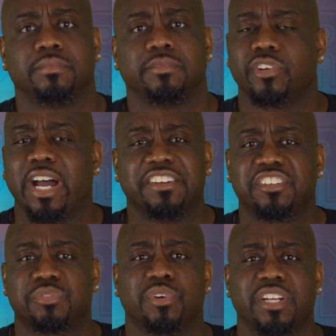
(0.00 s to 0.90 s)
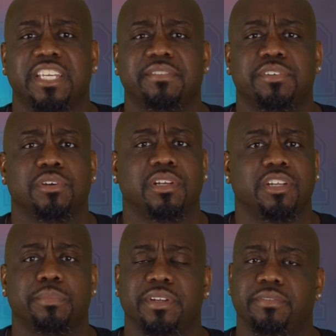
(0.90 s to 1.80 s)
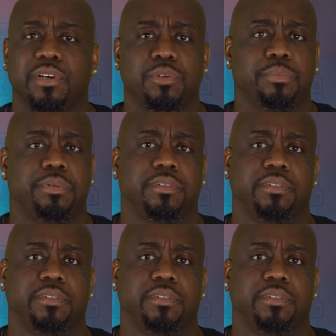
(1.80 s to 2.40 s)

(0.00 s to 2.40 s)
So I just want to give you a little bit of hope